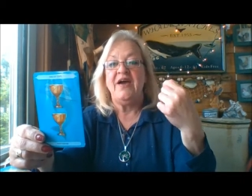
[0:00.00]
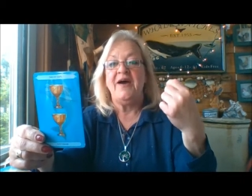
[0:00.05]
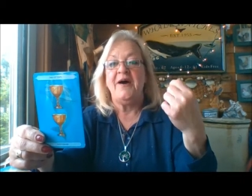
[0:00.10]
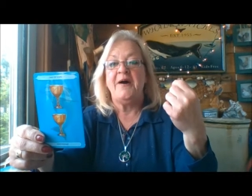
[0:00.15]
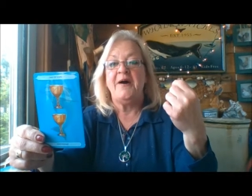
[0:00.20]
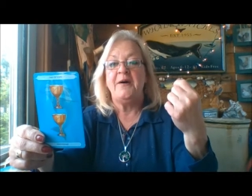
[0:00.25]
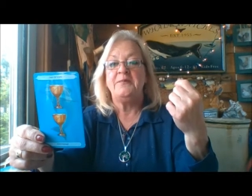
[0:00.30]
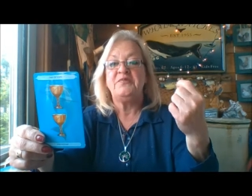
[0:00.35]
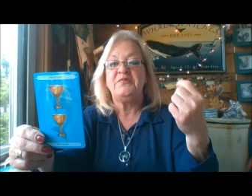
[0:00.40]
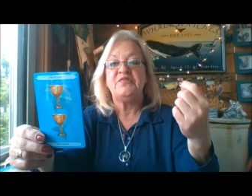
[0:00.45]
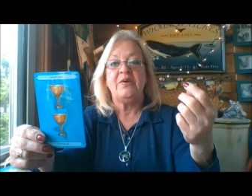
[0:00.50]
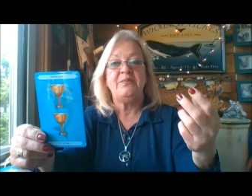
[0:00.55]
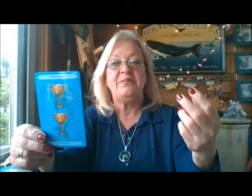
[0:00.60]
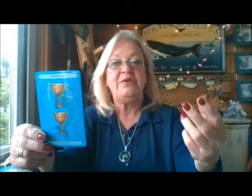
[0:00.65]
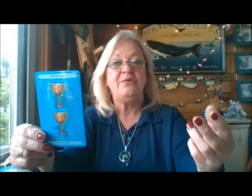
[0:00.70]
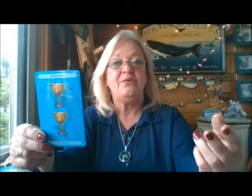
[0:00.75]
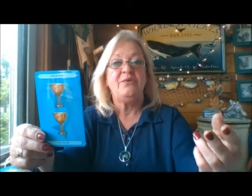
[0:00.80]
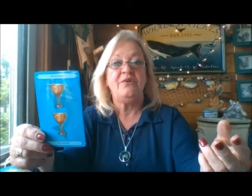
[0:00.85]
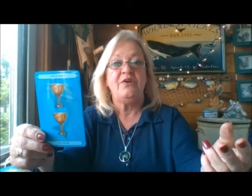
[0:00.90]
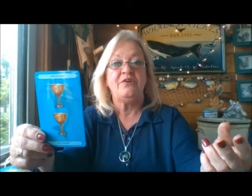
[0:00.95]
Um, some of
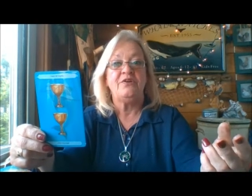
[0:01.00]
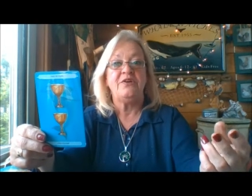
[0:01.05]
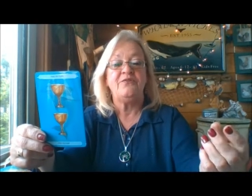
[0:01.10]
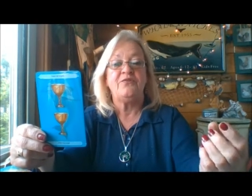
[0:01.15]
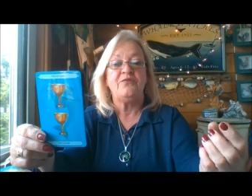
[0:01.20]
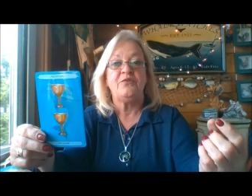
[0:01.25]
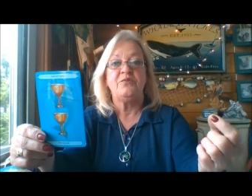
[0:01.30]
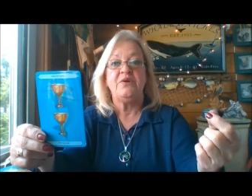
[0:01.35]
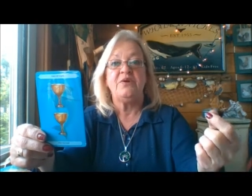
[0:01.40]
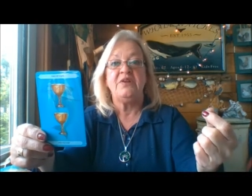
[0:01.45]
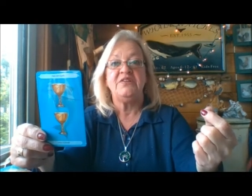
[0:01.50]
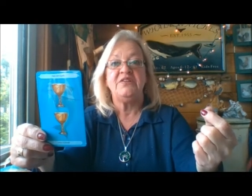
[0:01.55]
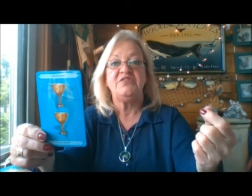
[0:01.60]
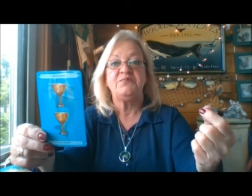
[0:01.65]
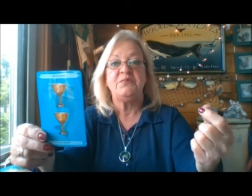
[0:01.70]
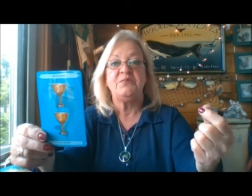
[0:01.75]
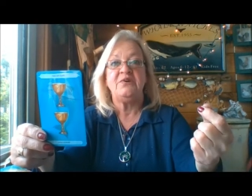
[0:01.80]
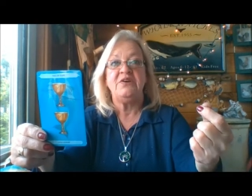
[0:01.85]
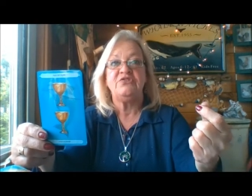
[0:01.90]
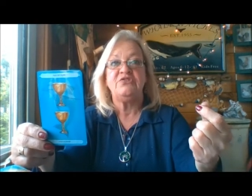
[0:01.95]
you are looking for real
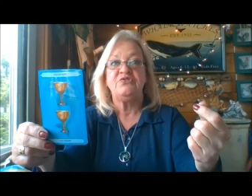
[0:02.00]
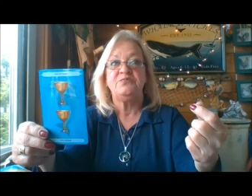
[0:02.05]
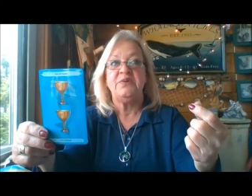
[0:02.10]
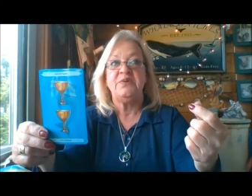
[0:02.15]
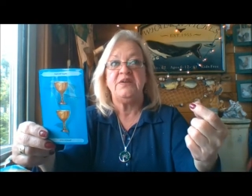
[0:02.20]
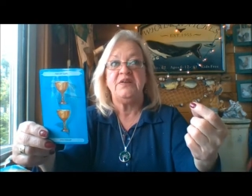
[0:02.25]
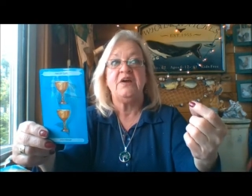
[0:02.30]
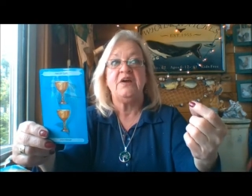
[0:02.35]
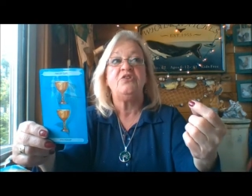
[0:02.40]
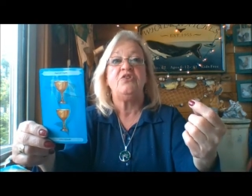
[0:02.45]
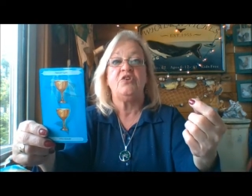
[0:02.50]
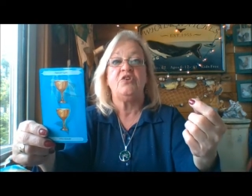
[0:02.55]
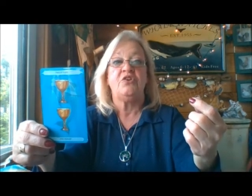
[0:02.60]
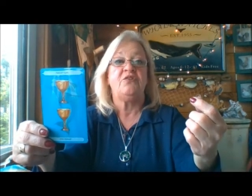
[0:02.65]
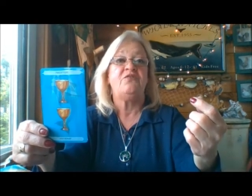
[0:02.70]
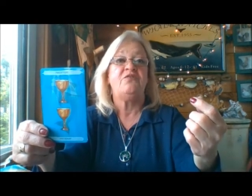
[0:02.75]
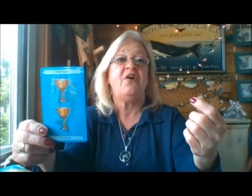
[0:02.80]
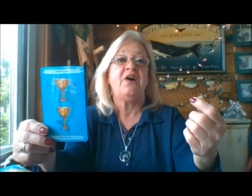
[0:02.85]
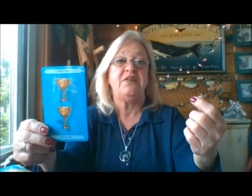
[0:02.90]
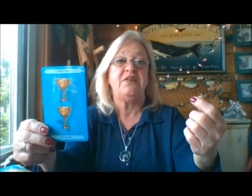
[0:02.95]
inspiration right now. You're going to
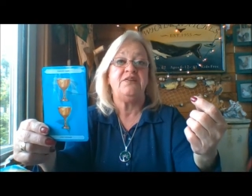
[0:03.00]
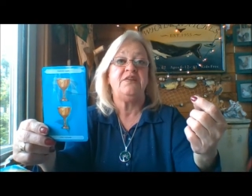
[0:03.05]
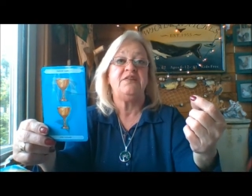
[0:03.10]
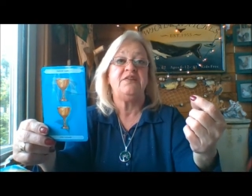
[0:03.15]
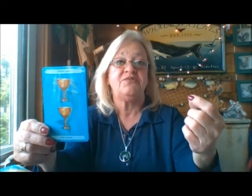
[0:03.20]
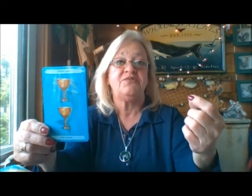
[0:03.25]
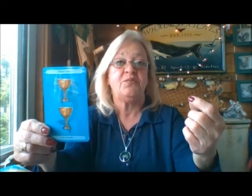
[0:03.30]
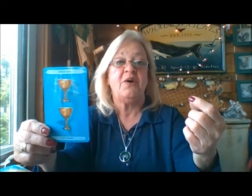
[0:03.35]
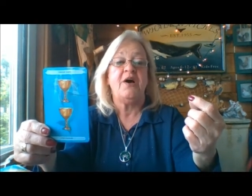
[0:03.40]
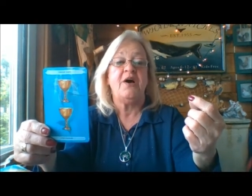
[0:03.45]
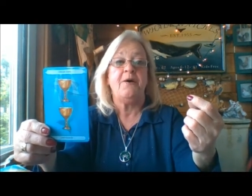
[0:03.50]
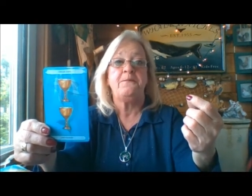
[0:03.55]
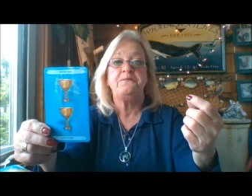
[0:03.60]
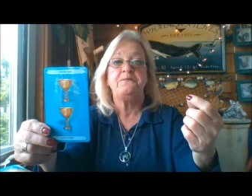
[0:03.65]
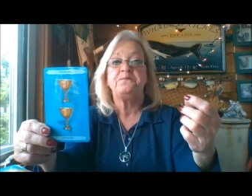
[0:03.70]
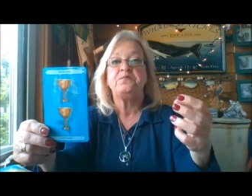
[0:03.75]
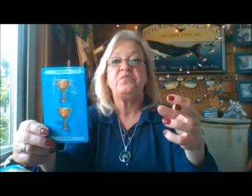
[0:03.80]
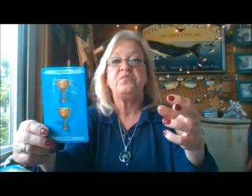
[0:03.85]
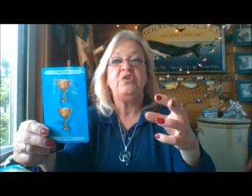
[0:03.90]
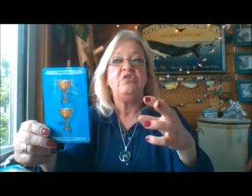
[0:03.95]
find it as well.
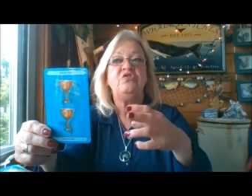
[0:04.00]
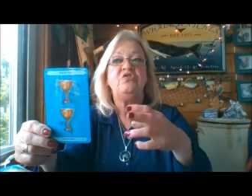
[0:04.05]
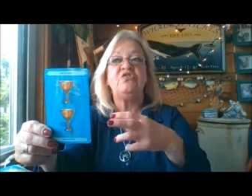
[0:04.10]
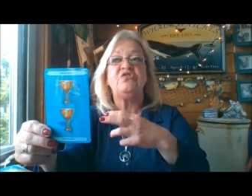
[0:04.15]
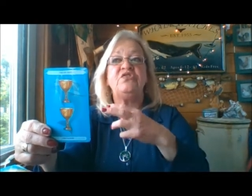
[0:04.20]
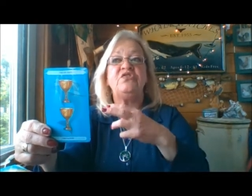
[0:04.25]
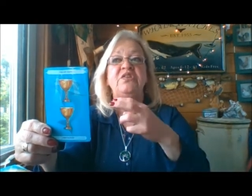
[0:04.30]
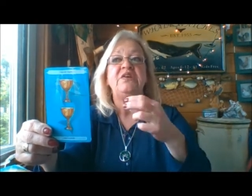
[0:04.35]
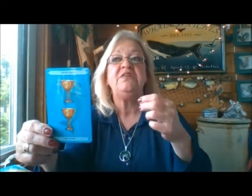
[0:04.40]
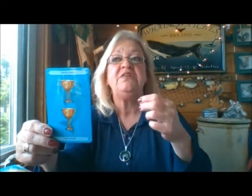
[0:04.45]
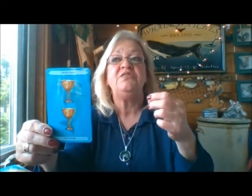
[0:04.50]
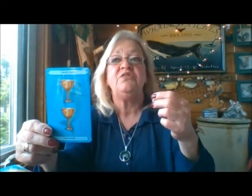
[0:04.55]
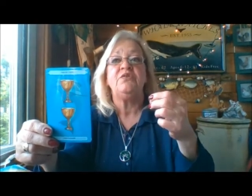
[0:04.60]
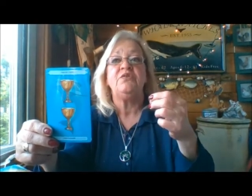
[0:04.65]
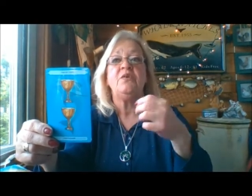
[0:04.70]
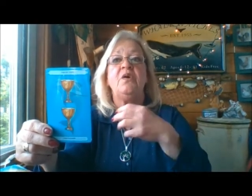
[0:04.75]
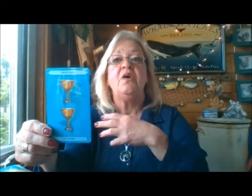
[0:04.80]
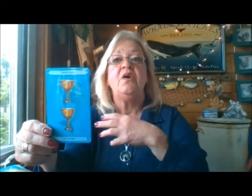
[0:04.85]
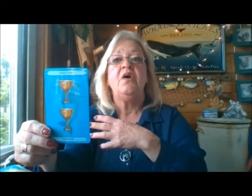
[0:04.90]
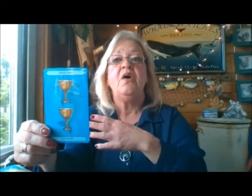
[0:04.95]
You just need
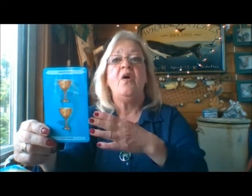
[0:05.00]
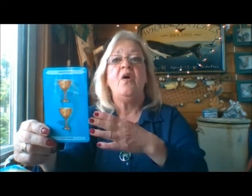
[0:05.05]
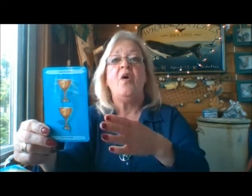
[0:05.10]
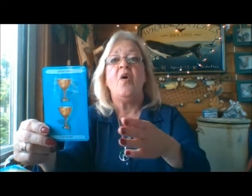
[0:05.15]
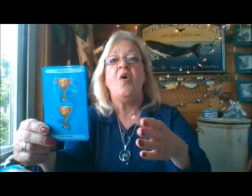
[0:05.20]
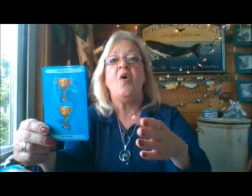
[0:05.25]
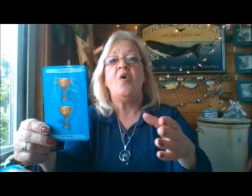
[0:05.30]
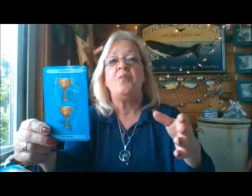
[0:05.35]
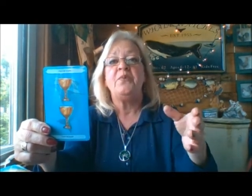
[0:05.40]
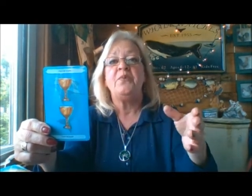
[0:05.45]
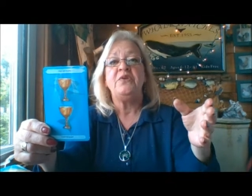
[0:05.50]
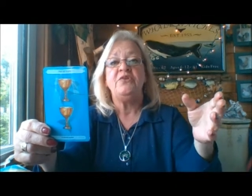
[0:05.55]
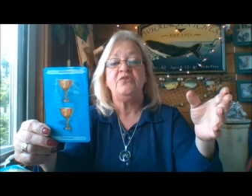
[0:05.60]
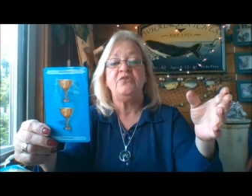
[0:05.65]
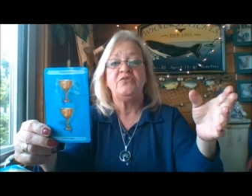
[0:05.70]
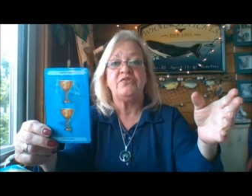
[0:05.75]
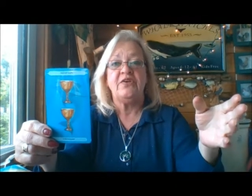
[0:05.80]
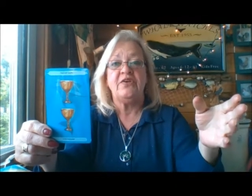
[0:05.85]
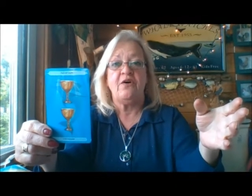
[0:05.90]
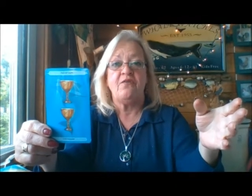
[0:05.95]
to open
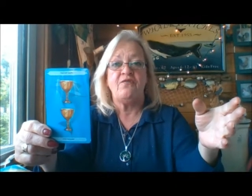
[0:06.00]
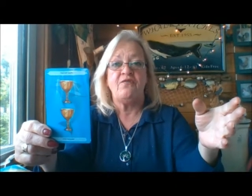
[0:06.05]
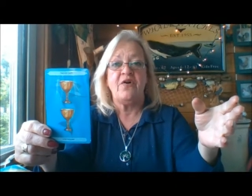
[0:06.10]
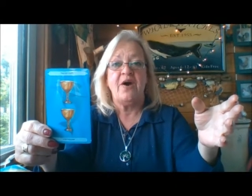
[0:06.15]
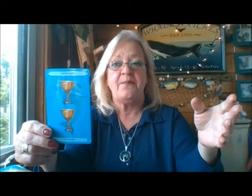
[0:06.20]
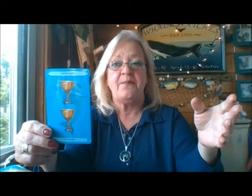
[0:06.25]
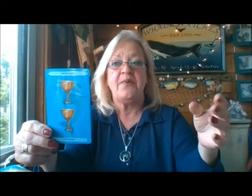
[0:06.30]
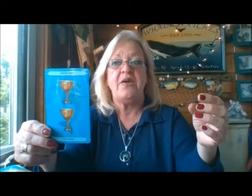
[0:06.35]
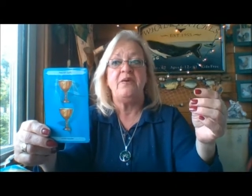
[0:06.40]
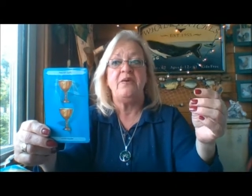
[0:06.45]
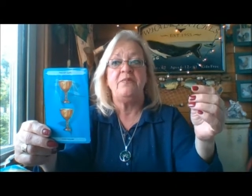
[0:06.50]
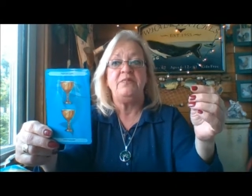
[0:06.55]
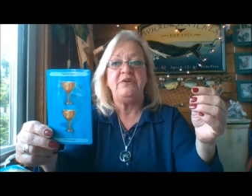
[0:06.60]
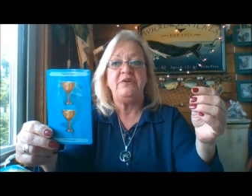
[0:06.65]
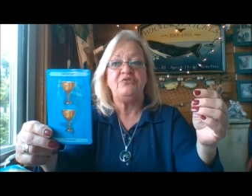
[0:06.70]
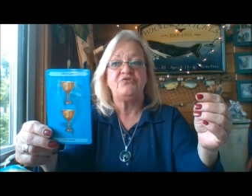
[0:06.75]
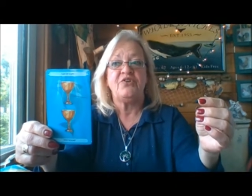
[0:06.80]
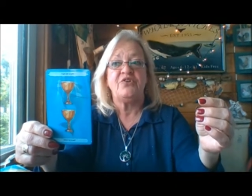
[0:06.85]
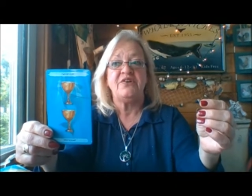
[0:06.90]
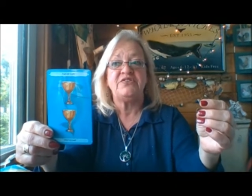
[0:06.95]
yourself up and
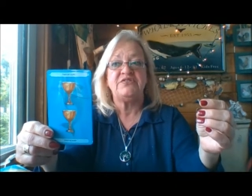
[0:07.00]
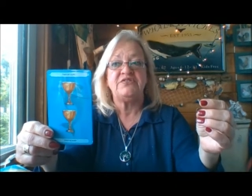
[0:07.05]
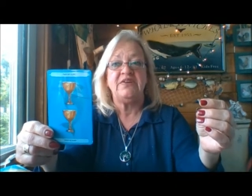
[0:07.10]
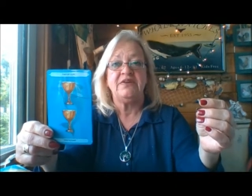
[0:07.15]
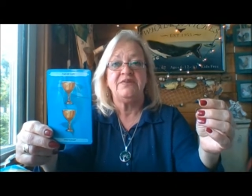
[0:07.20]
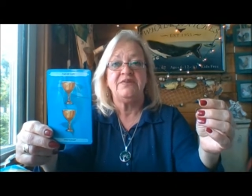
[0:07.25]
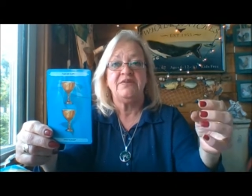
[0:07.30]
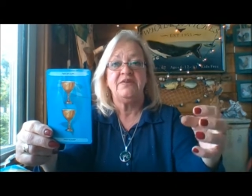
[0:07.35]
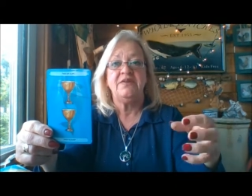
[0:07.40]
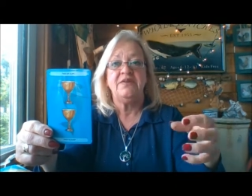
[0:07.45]
be trusting.